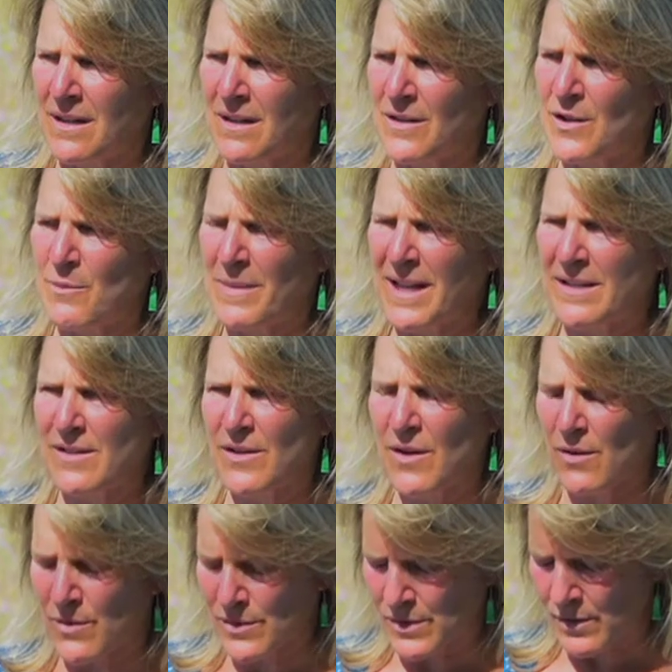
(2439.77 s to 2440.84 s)
New
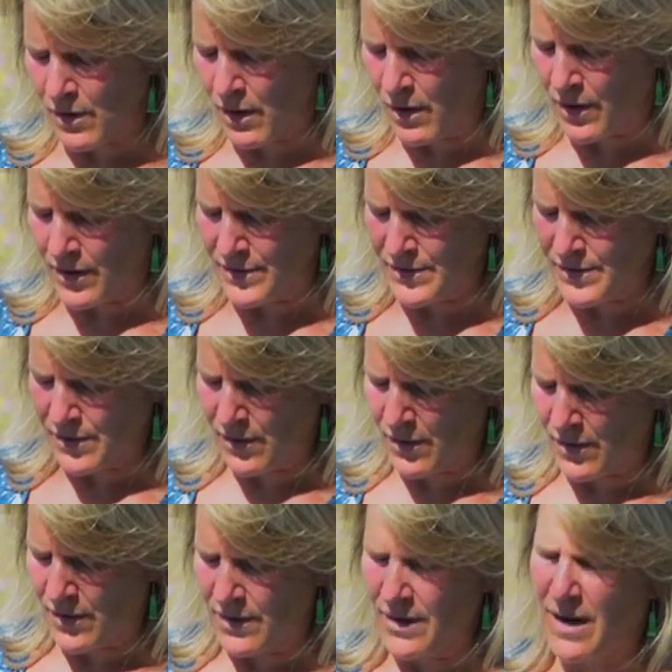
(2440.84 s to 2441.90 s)
Mexico's laws
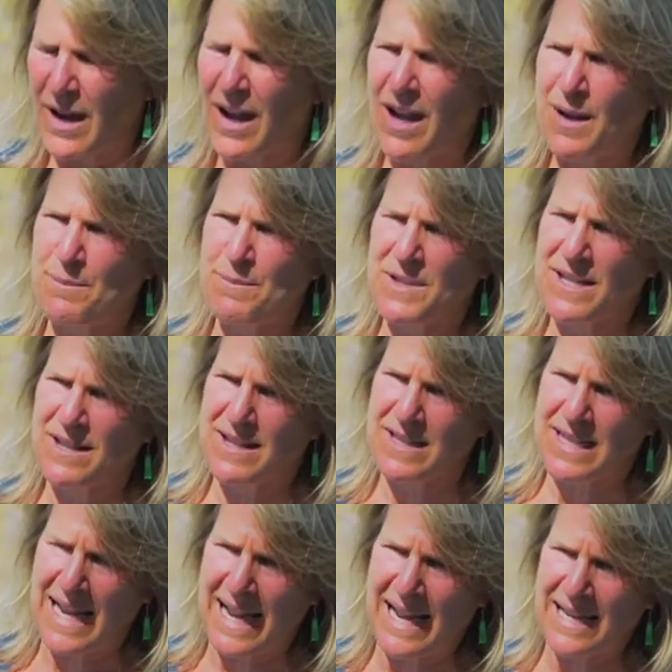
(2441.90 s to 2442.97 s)
are up to the
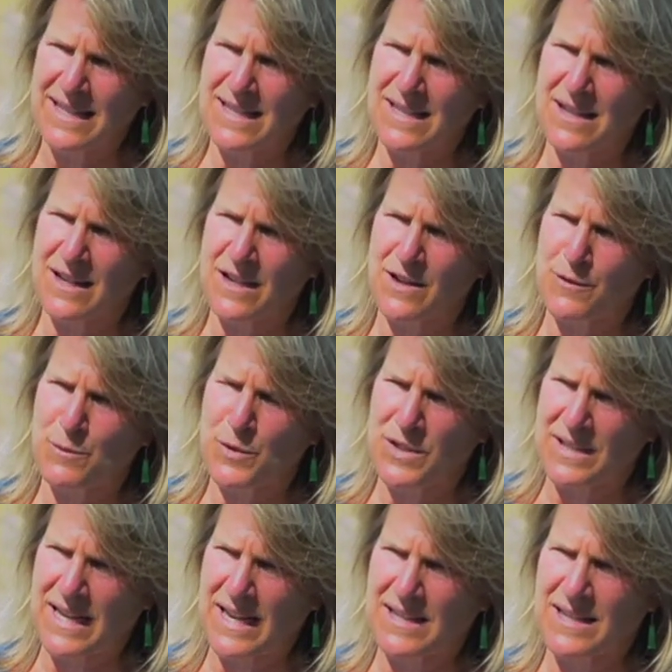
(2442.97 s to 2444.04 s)
task of
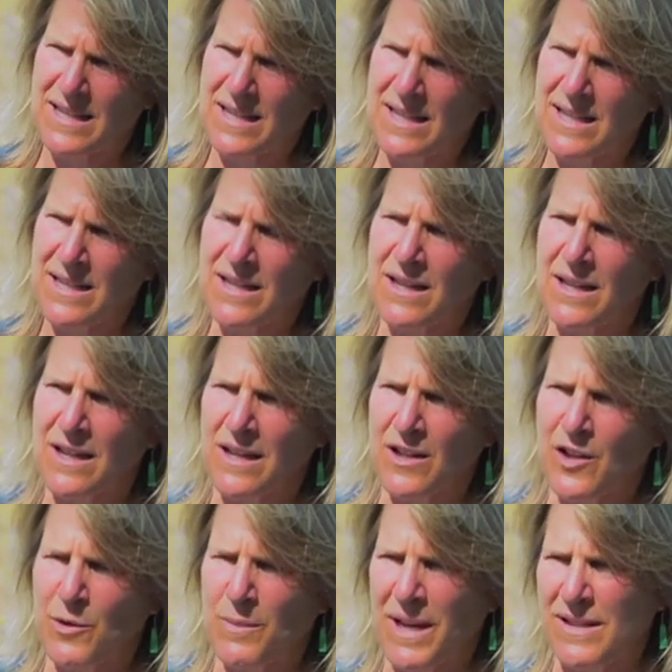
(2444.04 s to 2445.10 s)
protecting
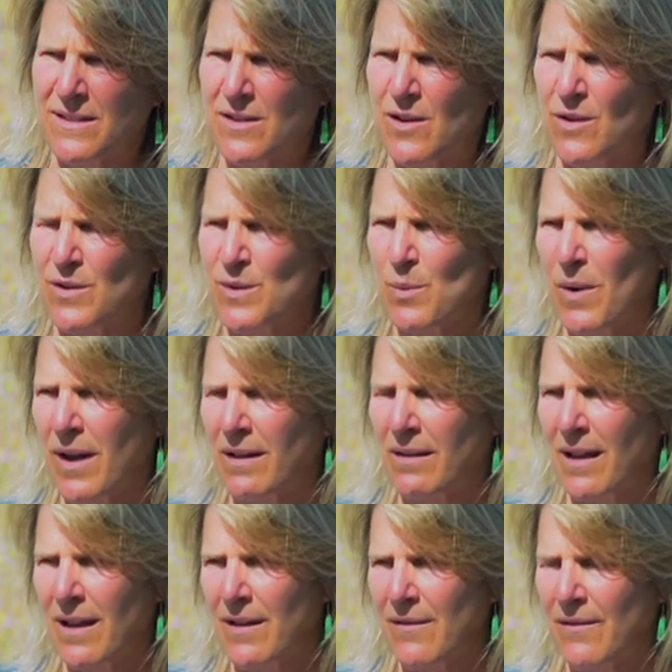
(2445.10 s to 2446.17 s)
New Mexico's
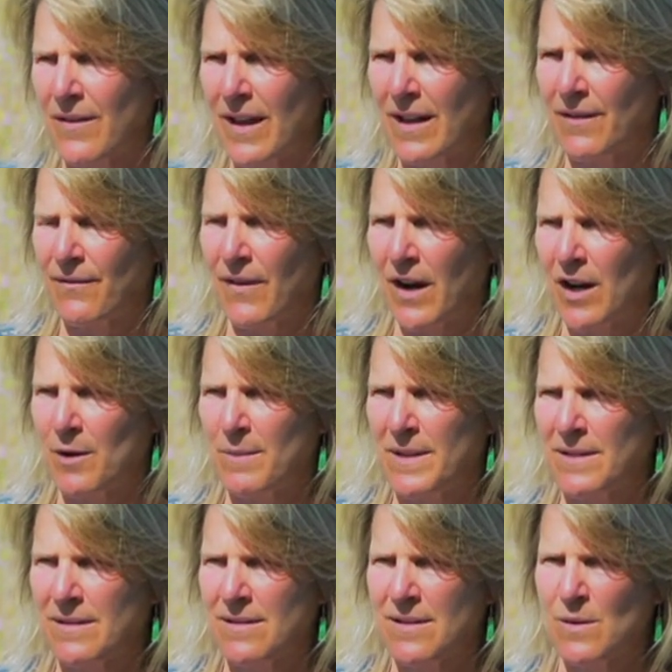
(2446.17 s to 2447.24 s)
wildlife and
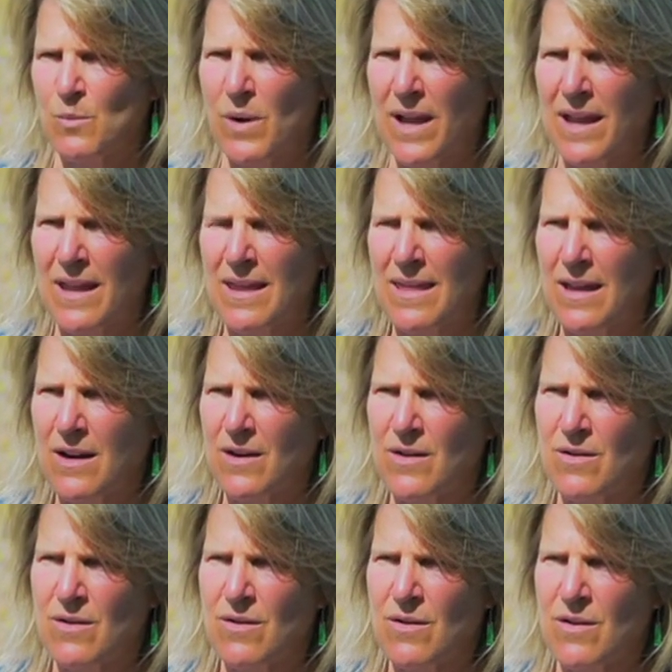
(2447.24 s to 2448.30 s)
environments the way
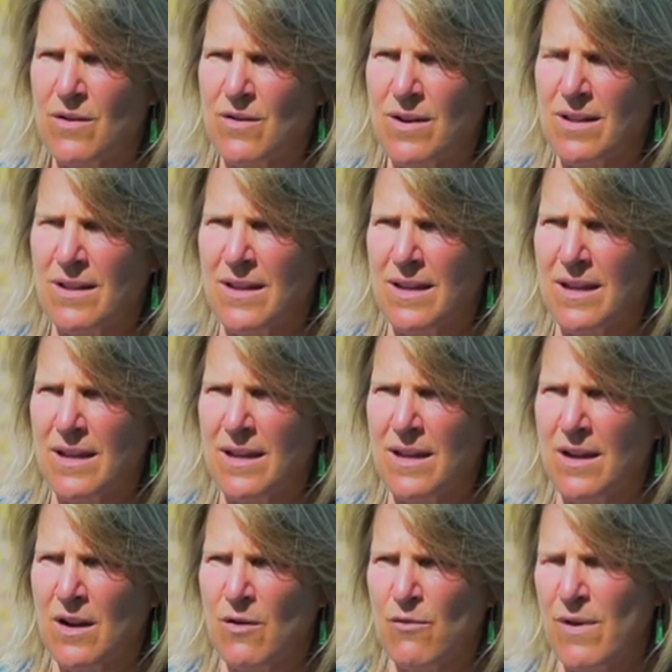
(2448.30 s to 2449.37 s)
they're currently
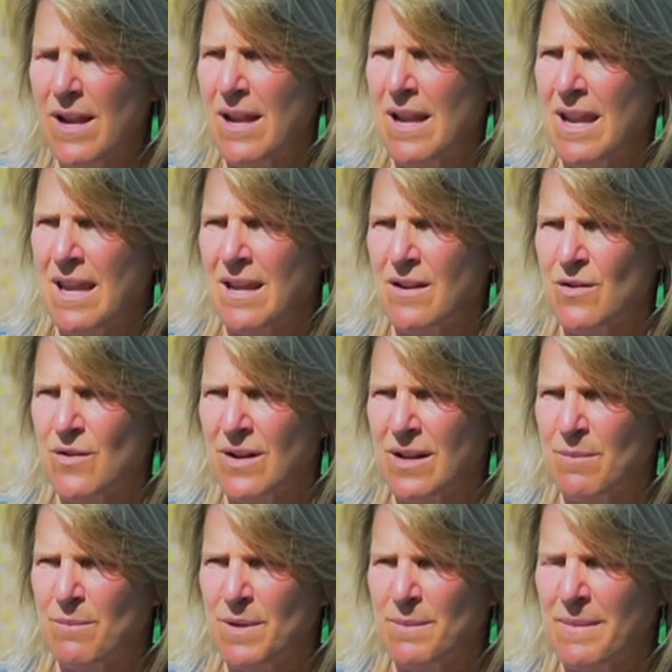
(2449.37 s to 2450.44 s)
written and or
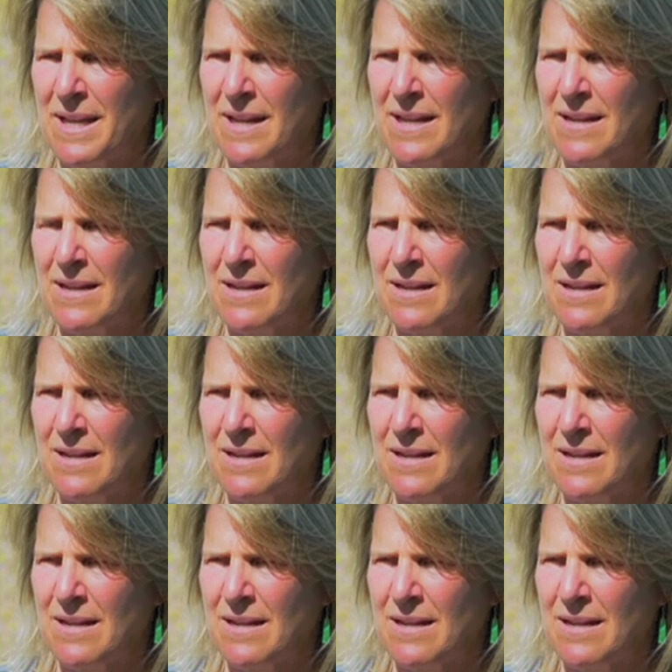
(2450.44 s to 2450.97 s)
implemented?